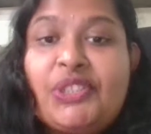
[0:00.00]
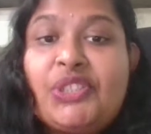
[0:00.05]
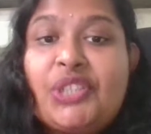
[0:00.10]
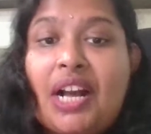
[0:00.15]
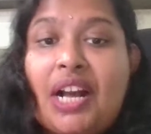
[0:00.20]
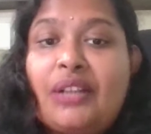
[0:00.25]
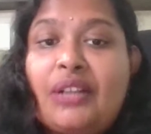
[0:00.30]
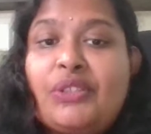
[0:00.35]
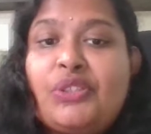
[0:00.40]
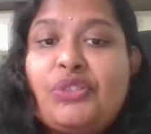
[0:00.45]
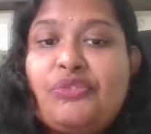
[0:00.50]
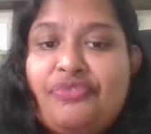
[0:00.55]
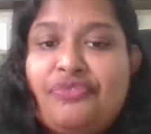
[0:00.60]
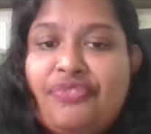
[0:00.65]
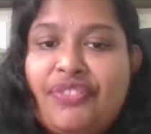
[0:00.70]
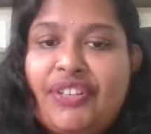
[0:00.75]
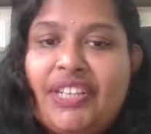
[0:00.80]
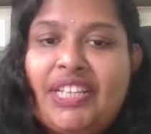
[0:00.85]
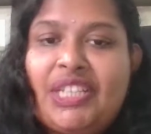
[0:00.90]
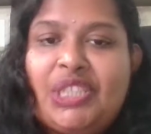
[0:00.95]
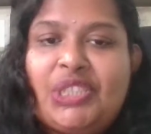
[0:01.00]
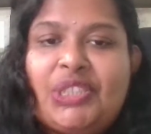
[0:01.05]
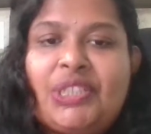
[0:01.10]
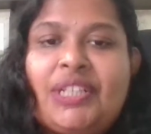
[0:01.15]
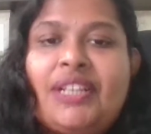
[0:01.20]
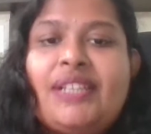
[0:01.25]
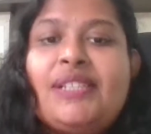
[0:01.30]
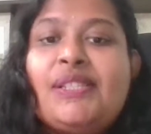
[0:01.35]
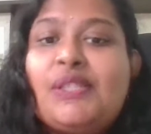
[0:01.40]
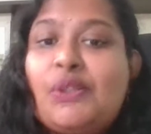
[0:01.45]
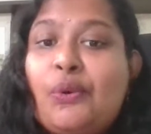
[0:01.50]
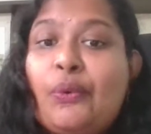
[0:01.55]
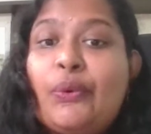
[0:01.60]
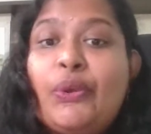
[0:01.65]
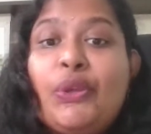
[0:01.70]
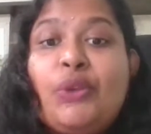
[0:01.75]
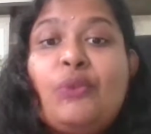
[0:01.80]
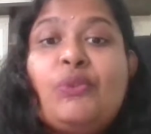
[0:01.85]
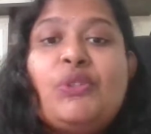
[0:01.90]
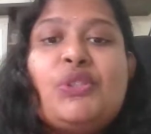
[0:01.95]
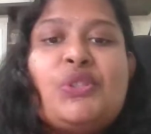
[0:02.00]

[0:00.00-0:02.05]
start to finish. So you